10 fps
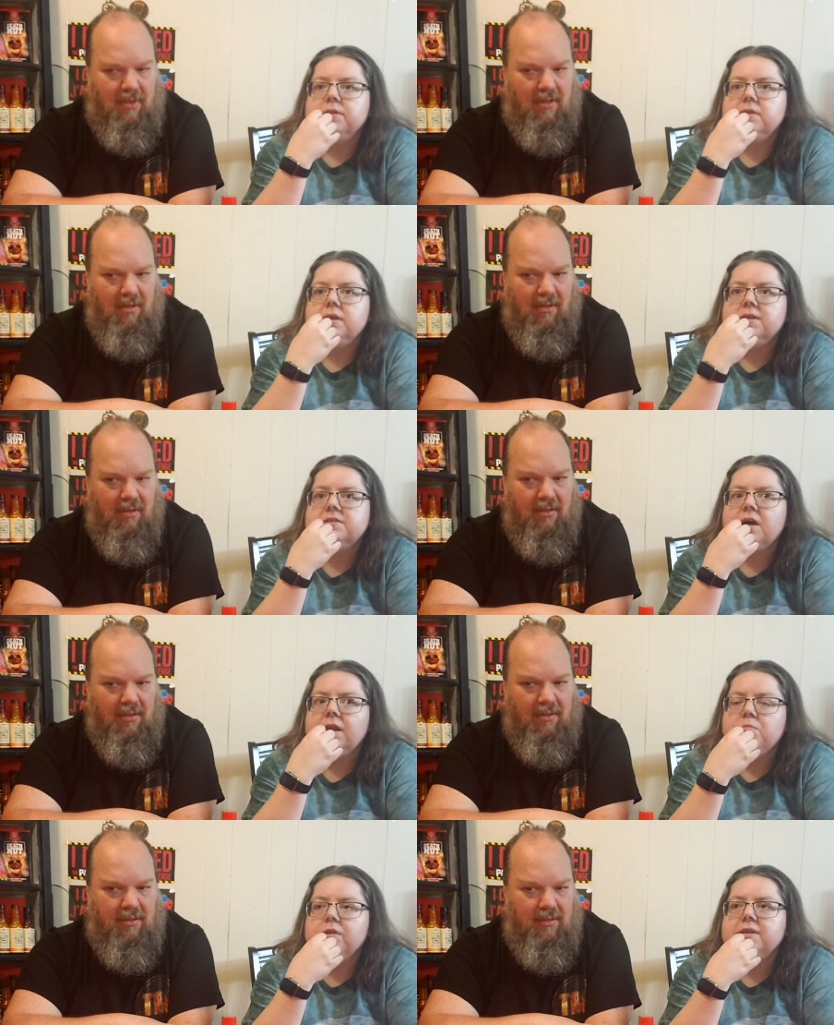Speaker 1: but it's not
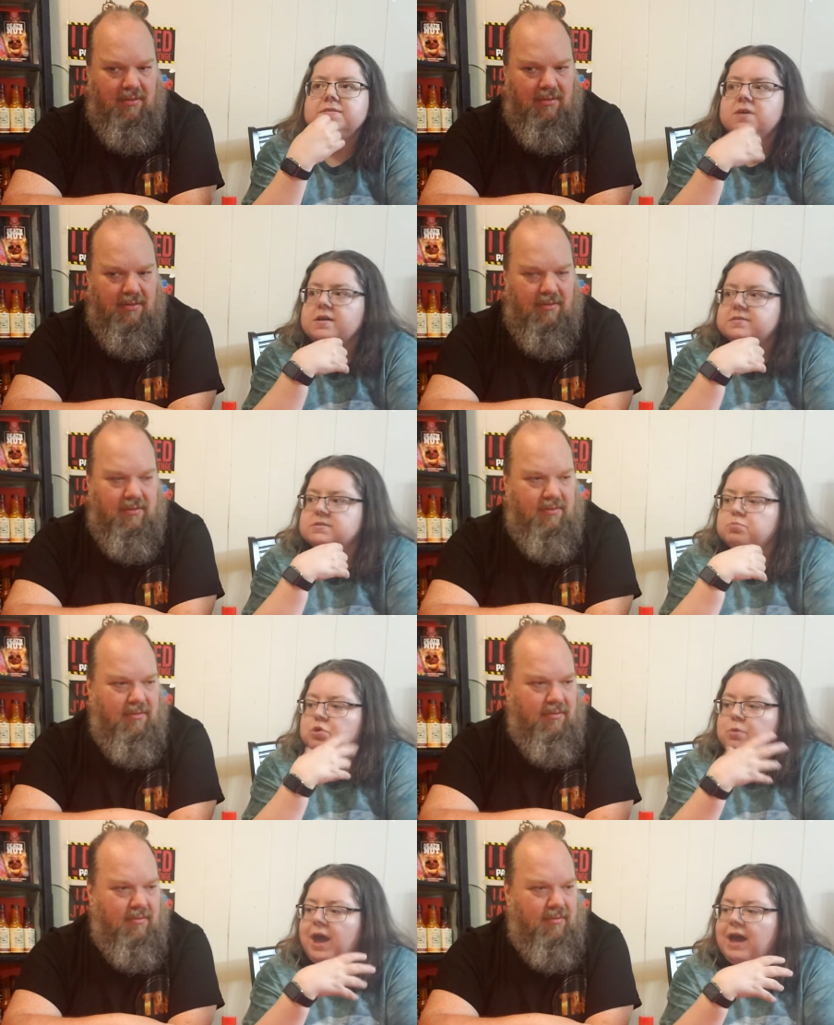like one of these sauces
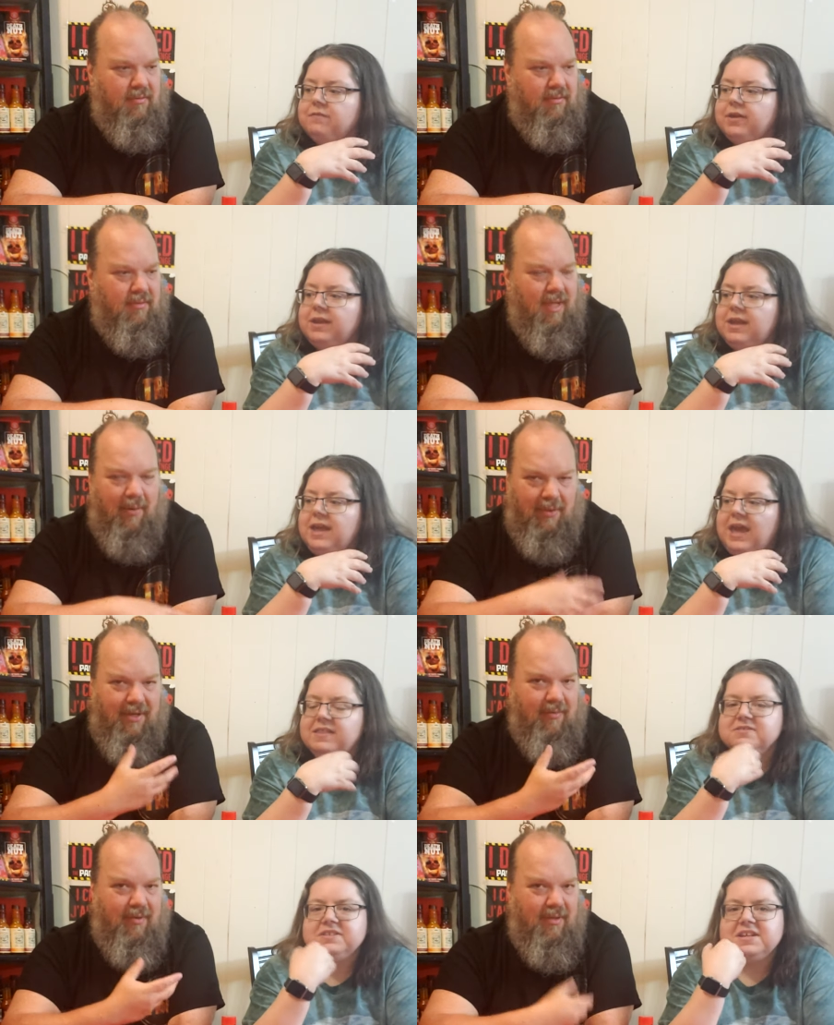where you have it Yeah, when and
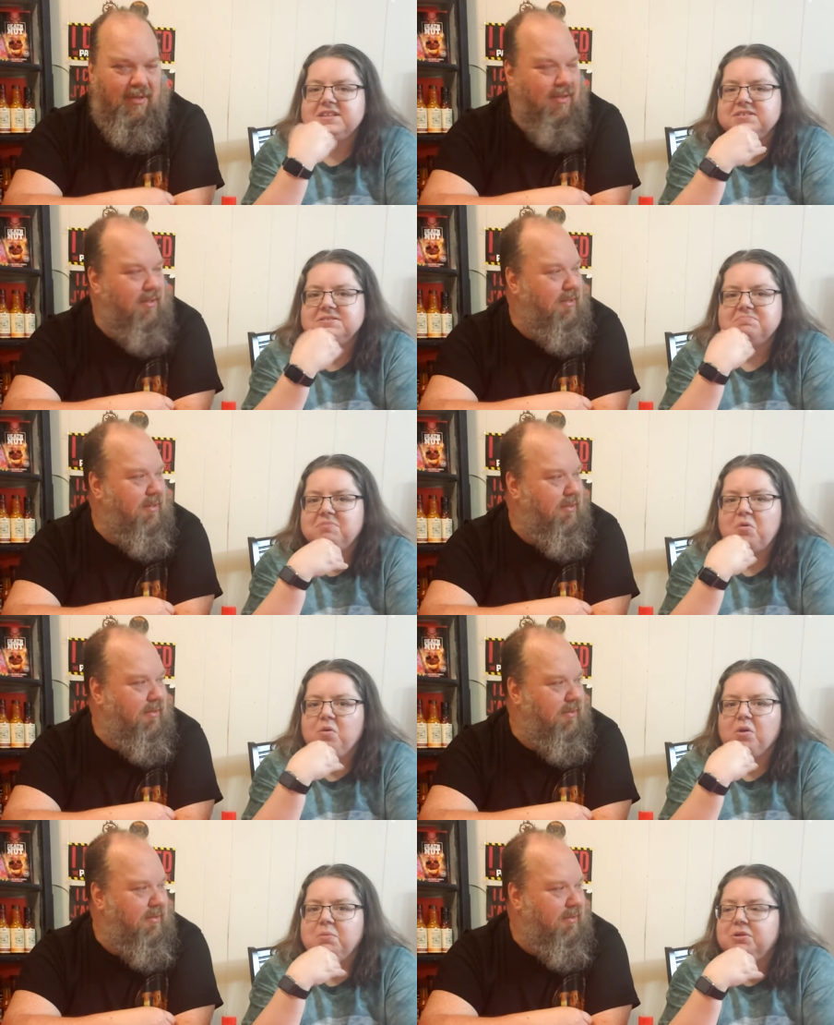you- there's like this
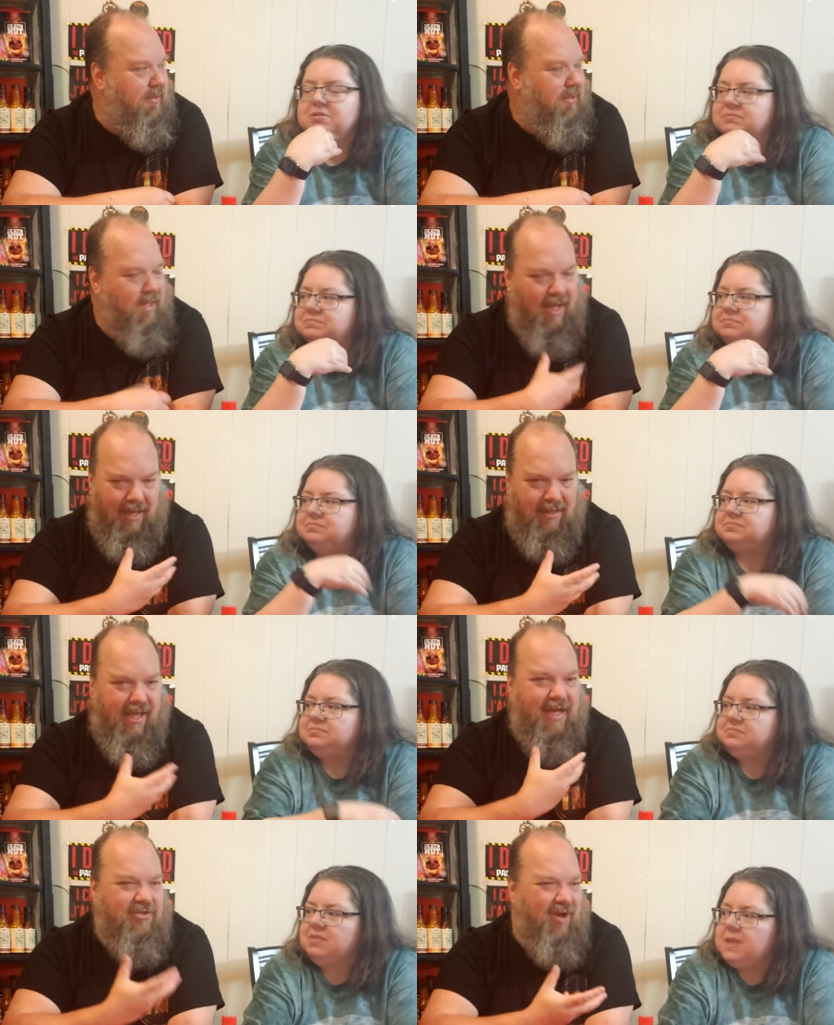horrible.
Speaker 2: Yeah, like
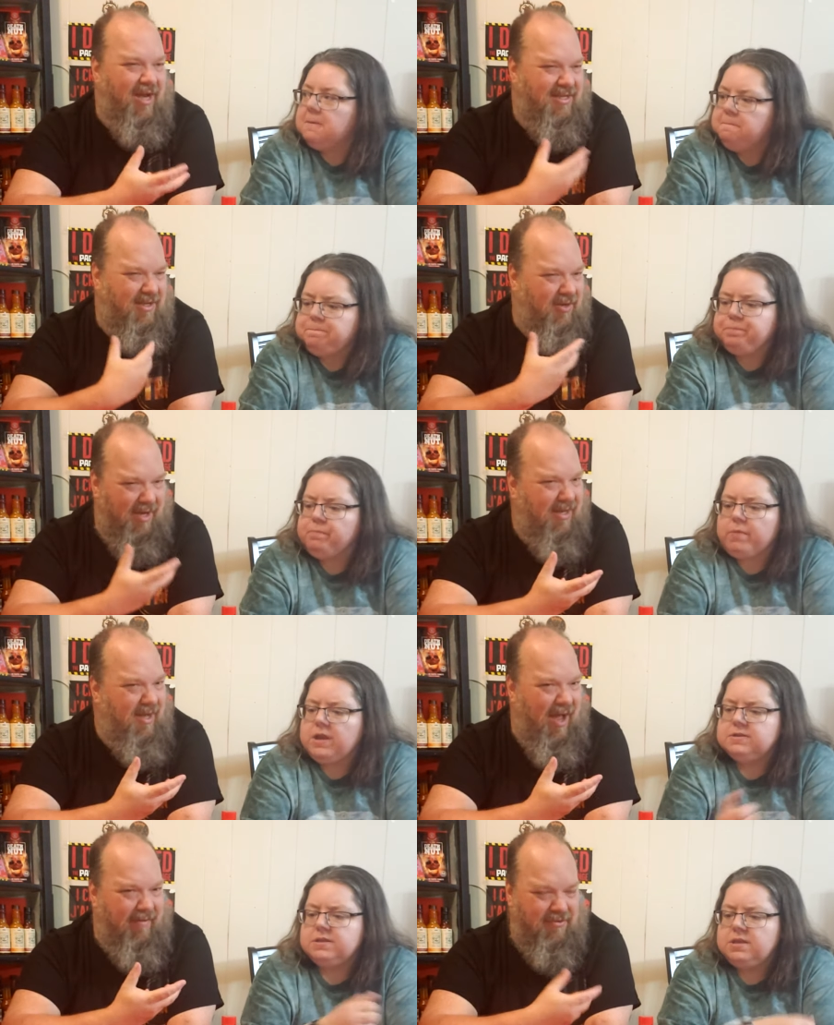the extract
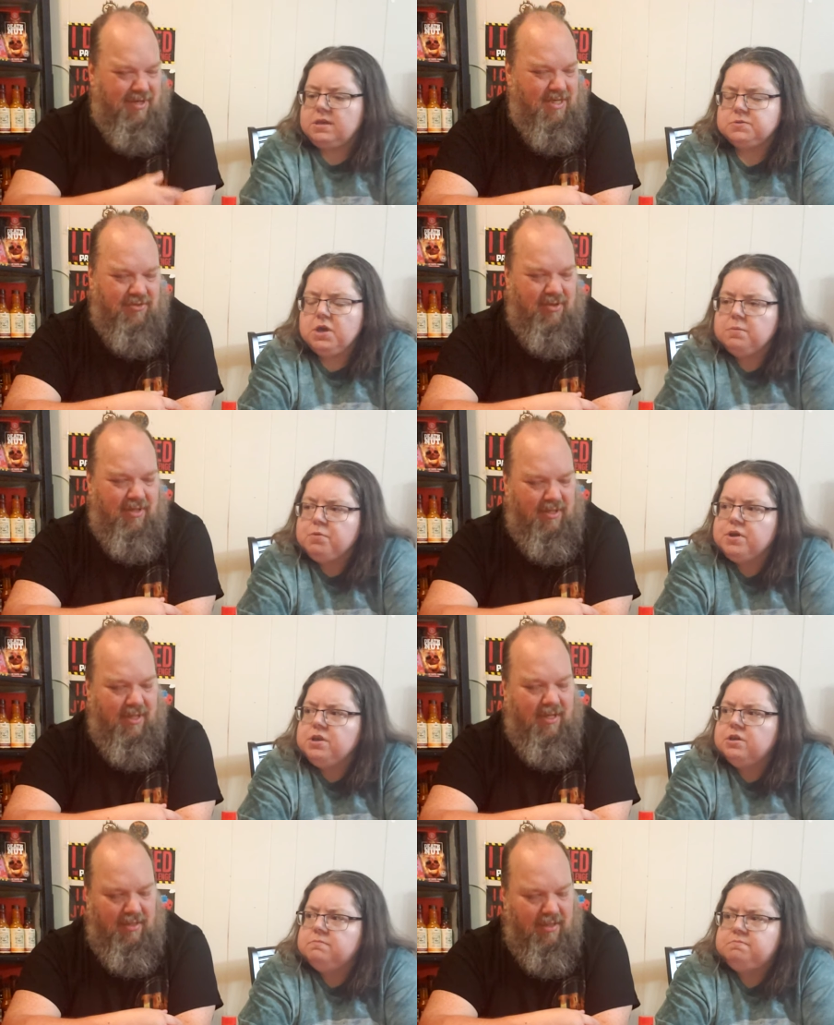after yeah, it's got a pretty
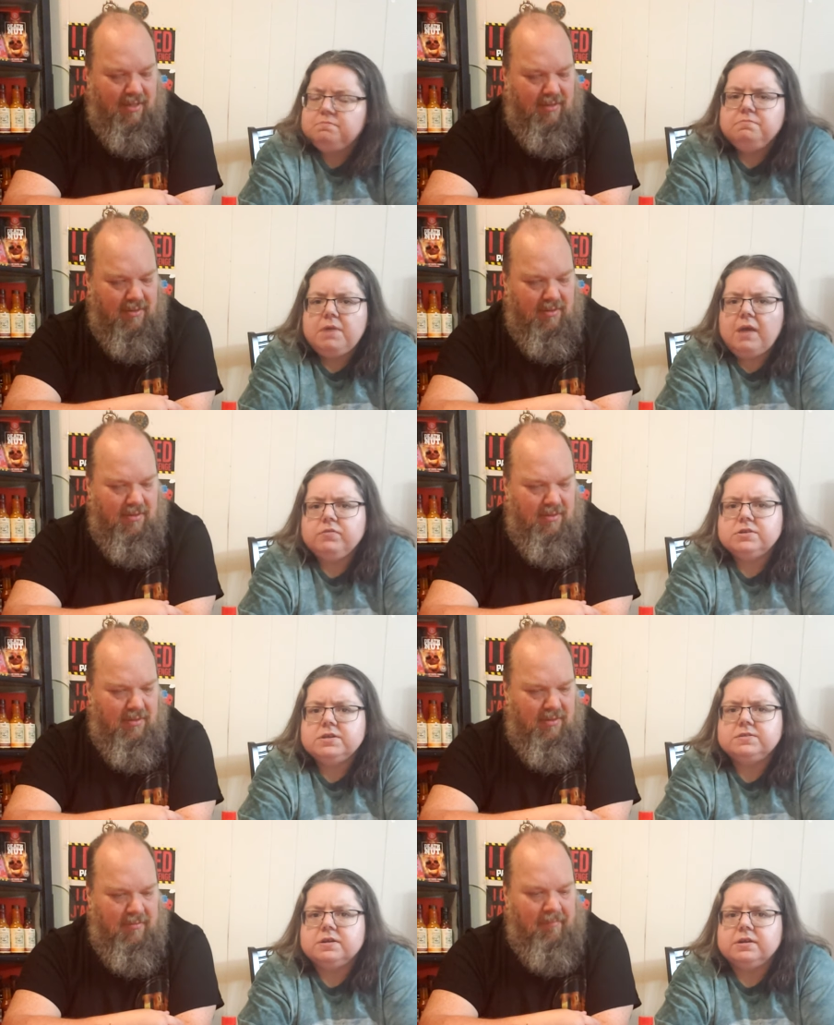good
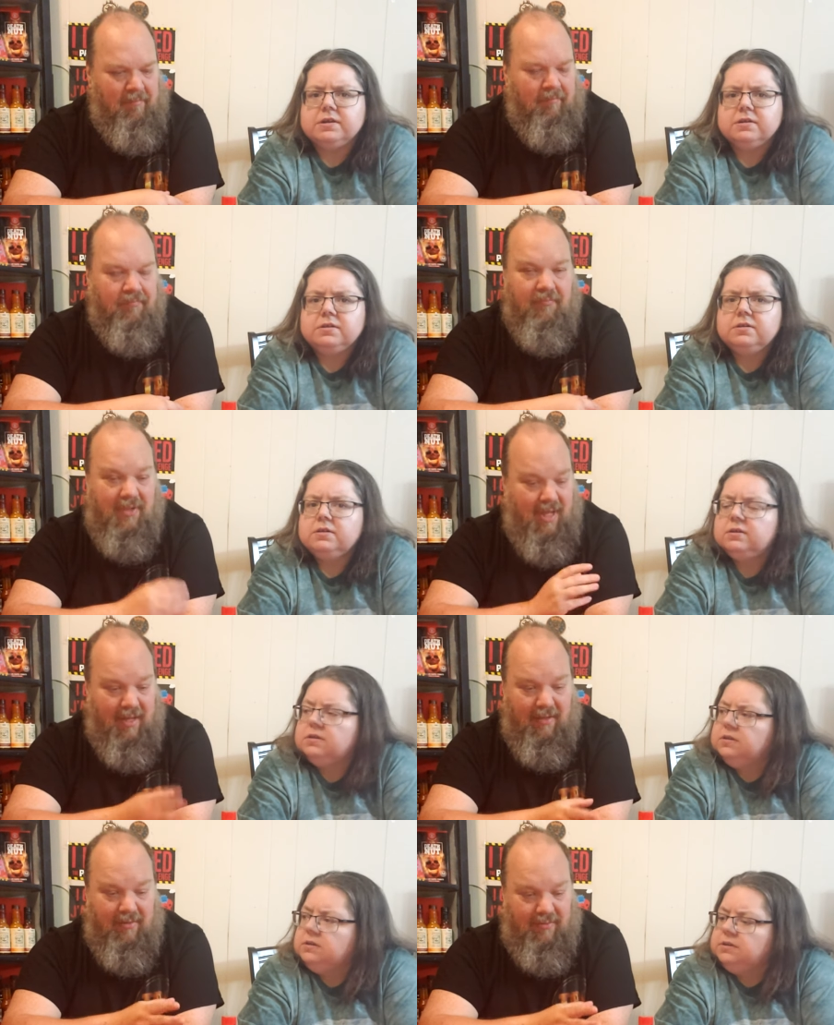
Speaker 1: aftertaste on it.
Speaker 2: But
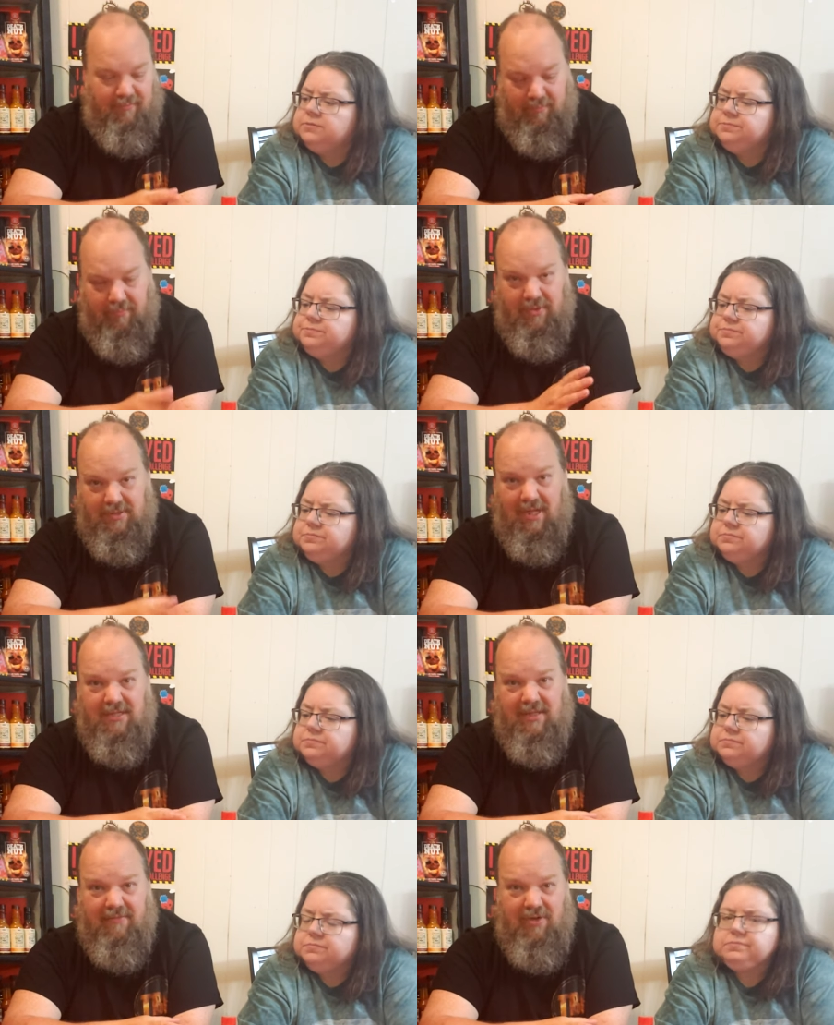yeah, for the
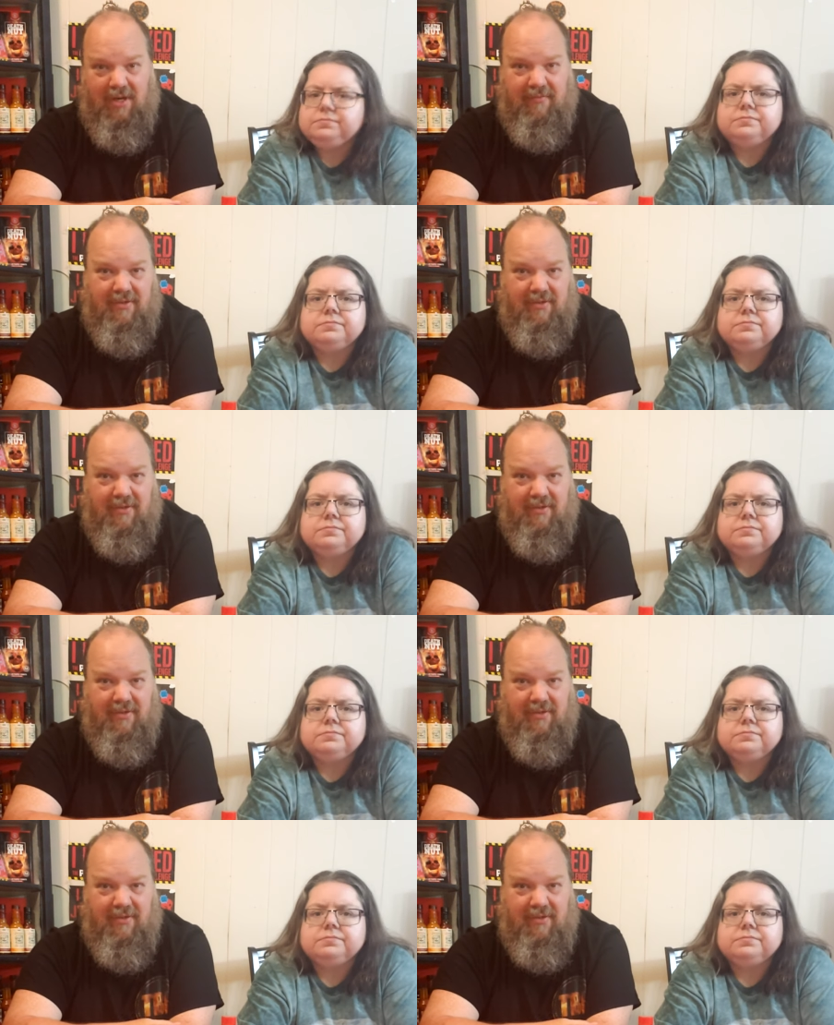sauces I've tried